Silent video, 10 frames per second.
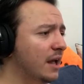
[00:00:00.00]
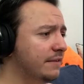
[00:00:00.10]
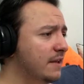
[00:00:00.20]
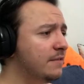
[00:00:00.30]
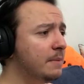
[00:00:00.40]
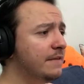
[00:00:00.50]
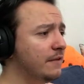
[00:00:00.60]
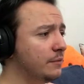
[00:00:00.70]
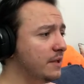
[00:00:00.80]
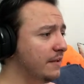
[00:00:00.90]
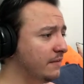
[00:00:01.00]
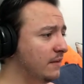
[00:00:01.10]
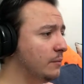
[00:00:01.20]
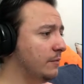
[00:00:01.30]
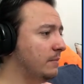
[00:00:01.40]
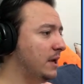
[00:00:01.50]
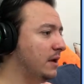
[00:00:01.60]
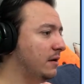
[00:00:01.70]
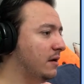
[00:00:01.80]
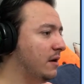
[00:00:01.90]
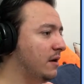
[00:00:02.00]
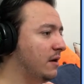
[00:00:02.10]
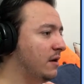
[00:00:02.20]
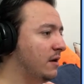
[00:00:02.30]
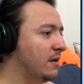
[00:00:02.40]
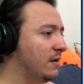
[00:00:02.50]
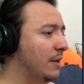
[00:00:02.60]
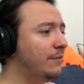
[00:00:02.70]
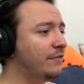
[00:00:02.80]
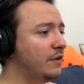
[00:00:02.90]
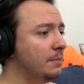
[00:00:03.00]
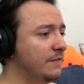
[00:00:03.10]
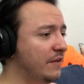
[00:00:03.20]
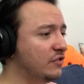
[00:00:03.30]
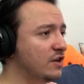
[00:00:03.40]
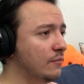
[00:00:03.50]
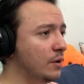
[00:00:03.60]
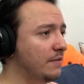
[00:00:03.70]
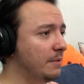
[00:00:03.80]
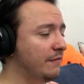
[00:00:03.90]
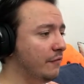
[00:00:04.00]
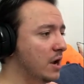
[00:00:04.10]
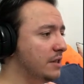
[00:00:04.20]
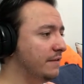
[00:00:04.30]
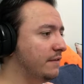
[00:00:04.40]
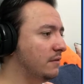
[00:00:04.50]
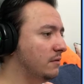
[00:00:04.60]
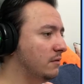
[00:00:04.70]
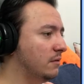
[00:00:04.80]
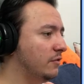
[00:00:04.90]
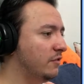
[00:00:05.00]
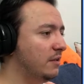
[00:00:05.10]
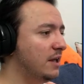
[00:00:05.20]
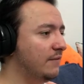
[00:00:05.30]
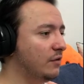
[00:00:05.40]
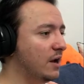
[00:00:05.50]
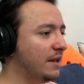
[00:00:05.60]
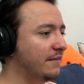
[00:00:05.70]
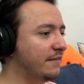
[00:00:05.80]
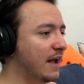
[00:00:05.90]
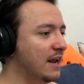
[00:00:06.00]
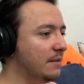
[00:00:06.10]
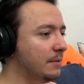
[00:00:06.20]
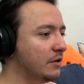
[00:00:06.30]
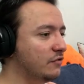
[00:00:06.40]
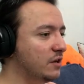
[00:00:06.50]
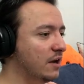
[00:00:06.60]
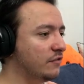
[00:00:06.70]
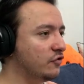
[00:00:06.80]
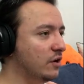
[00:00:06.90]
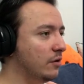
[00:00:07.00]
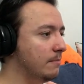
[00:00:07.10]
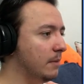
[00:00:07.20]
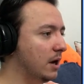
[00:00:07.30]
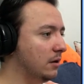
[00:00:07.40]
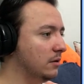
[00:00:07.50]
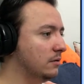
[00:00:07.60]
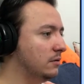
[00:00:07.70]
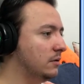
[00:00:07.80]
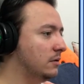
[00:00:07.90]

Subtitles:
Natsuki's been so distant with me. How stupid to think she ever wanted to be friends. She only ever got excited because she got to share her manga.